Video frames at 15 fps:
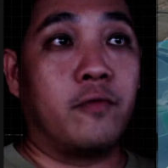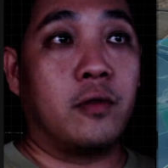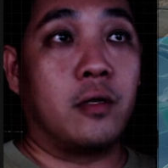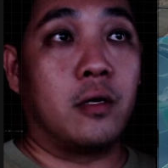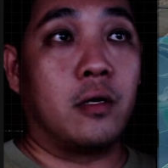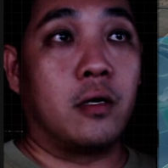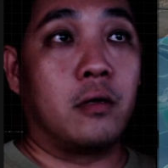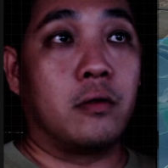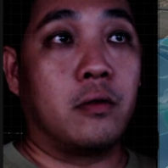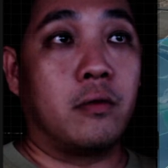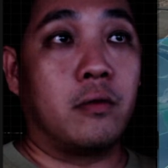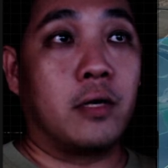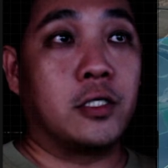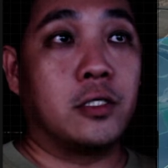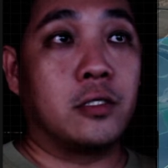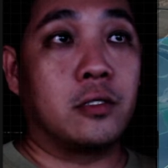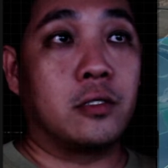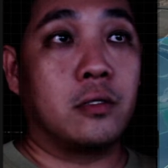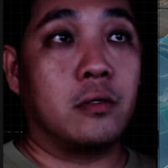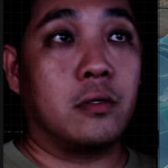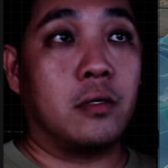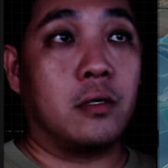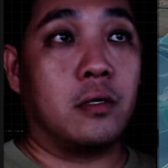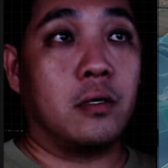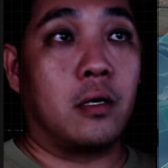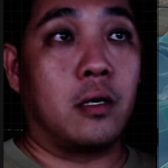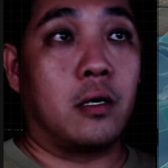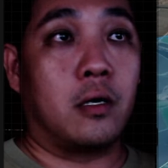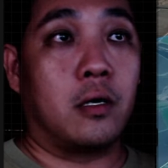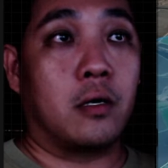the Russians
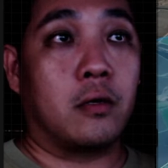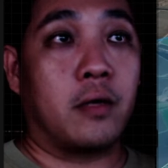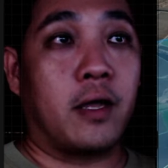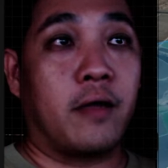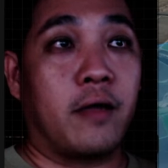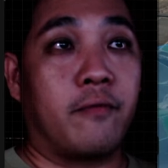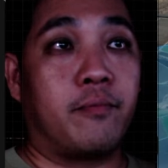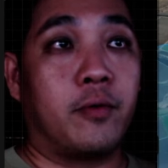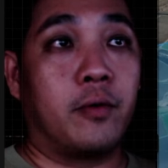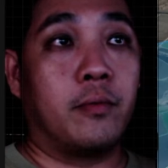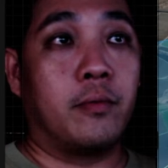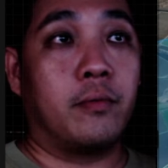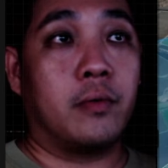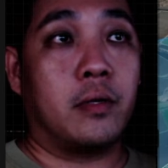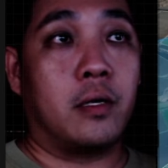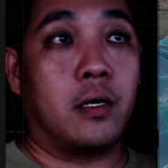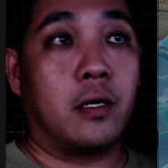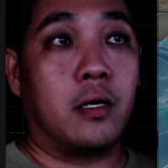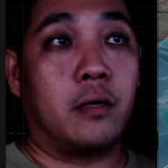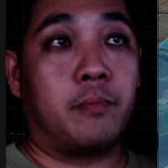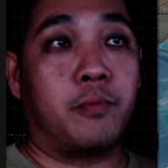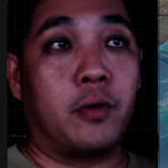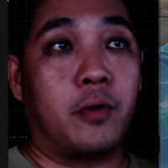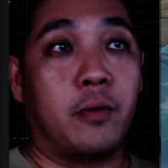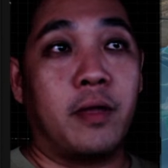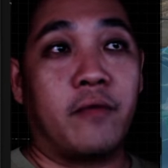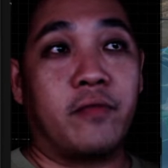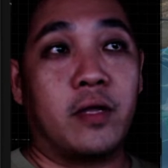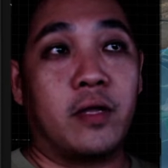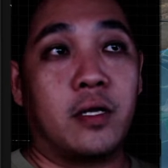
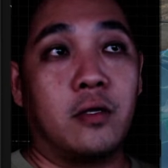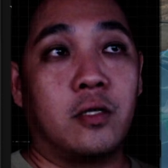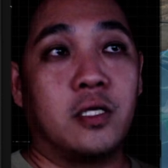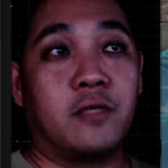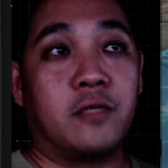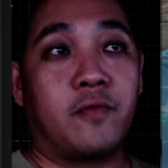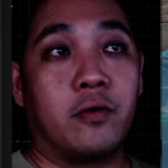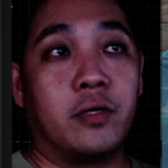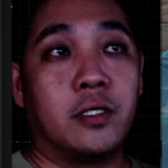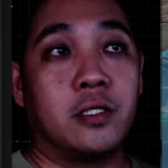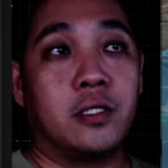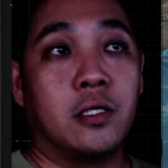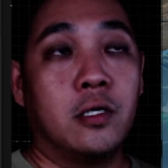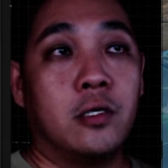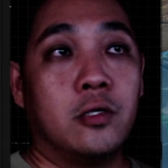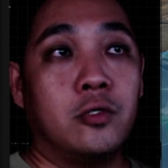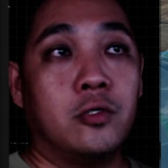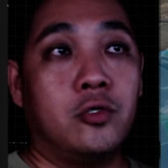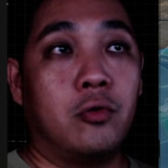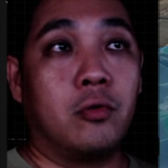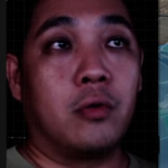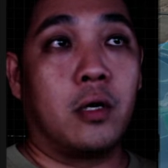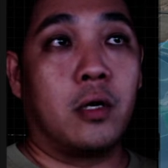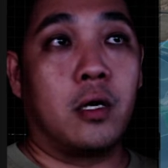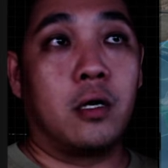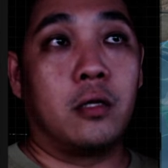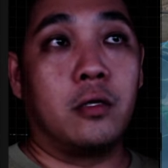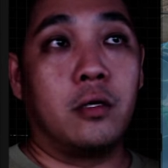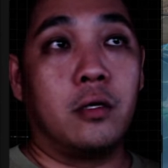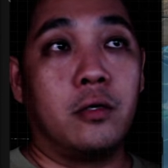probably have taken all these forests.
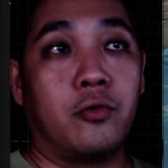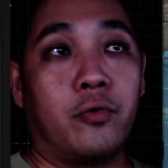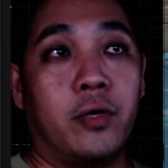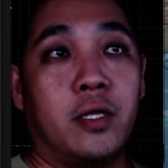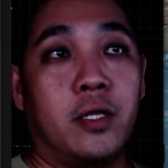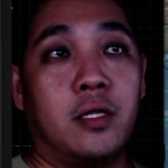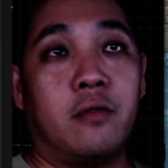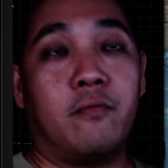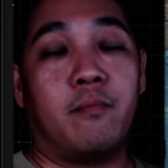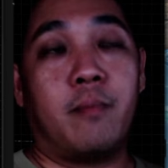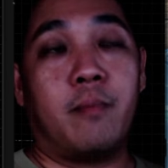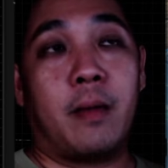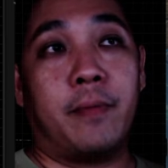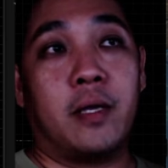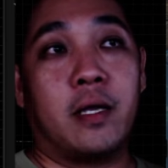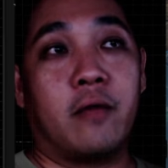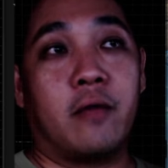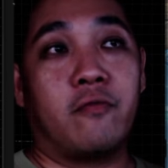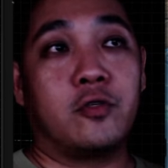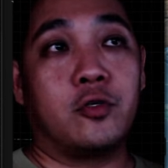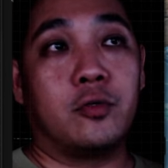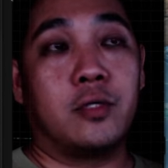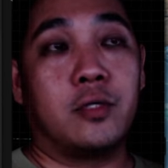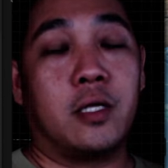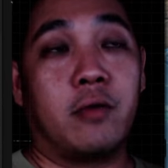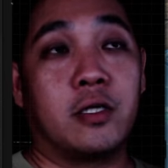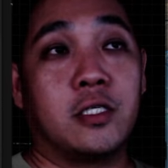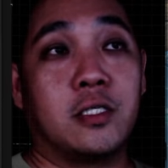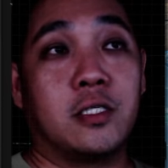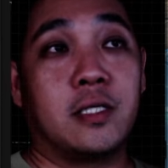The Ukrainian mapping have shown that
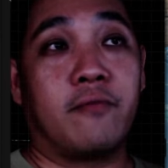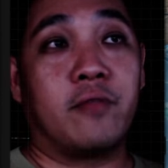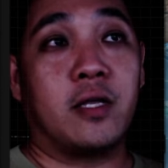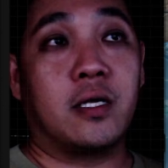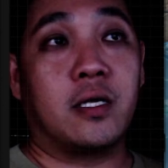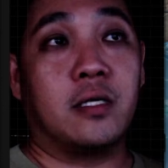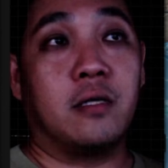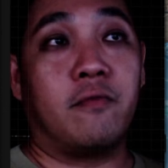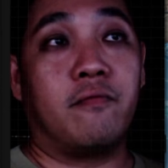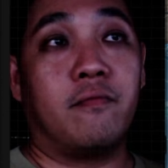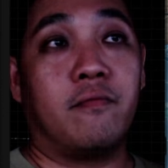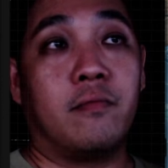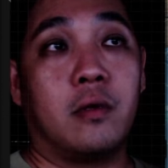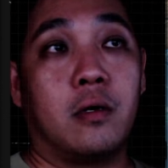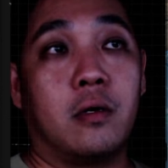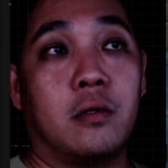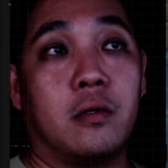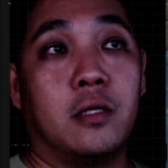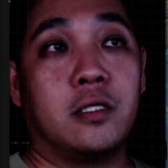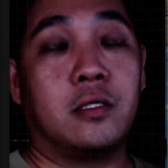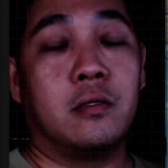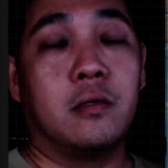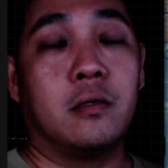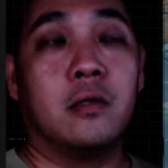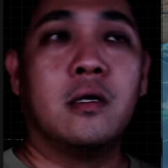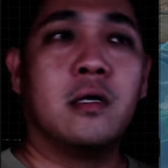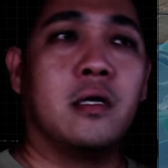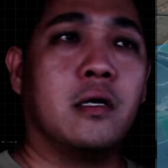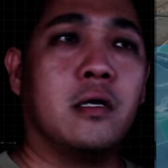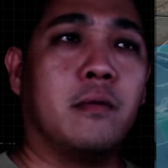Russians have taken the this
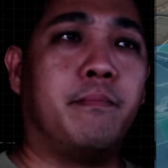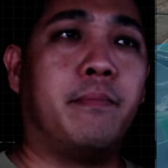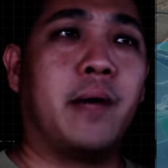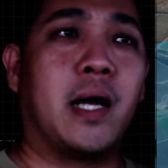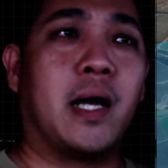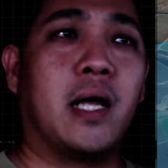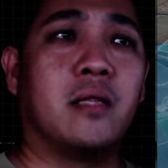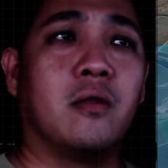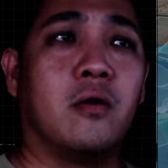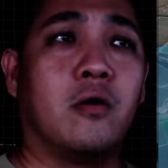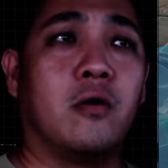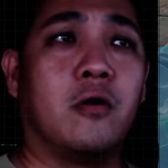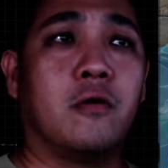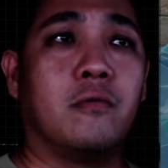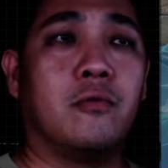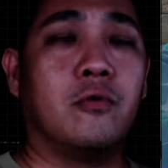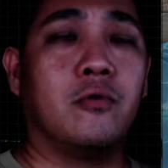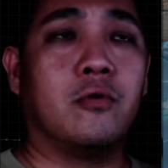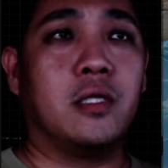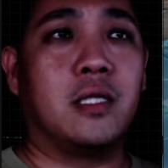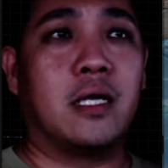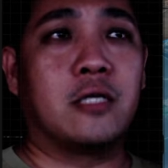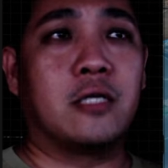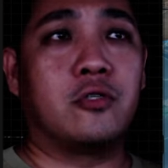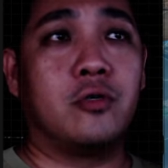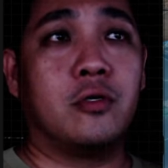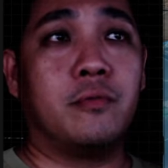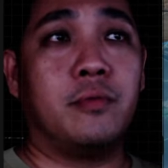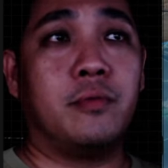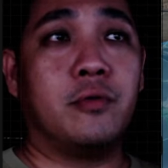barn or no
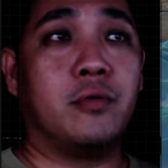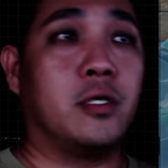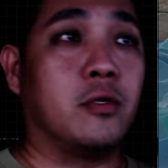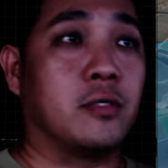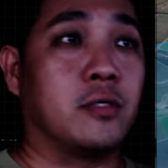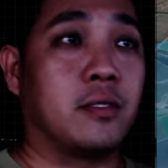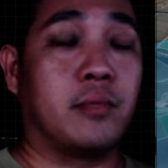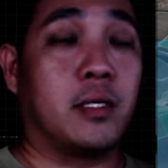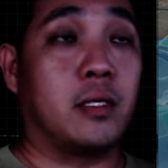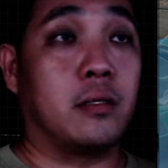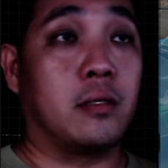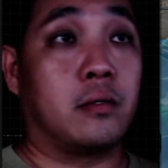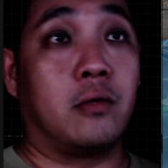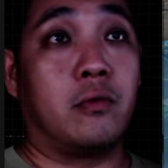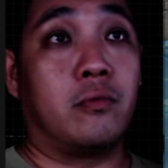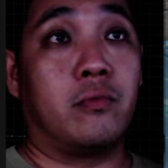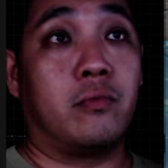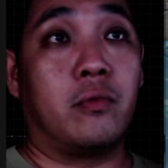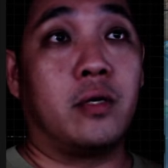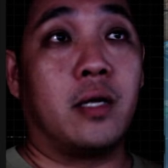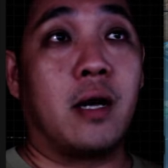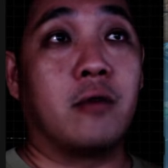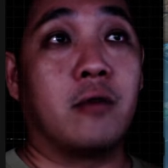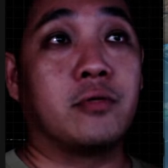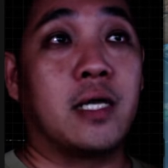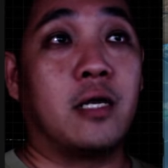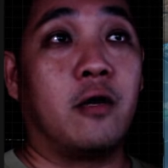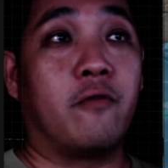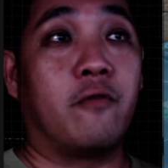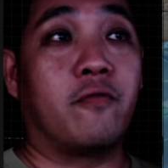industrial building or something no on the
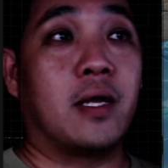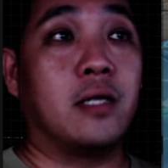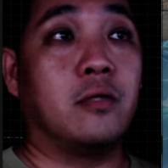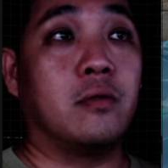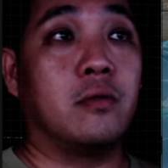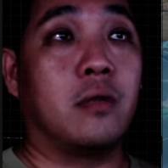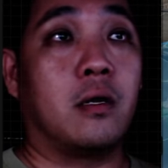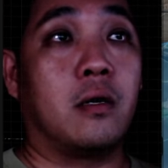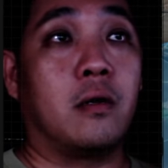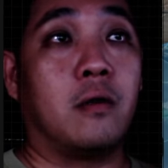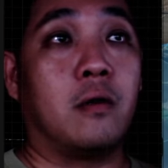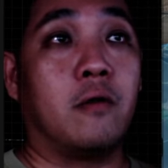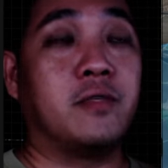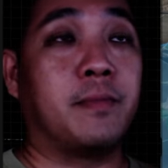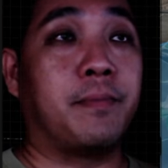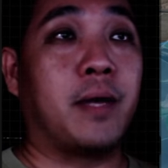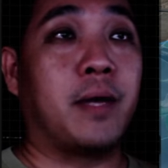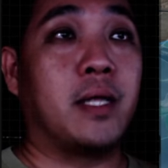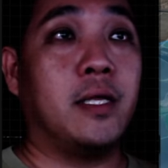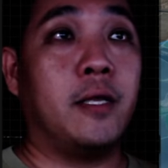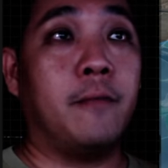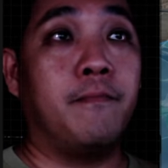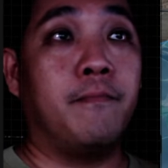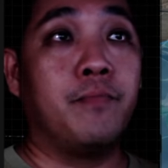outside of Zapatny.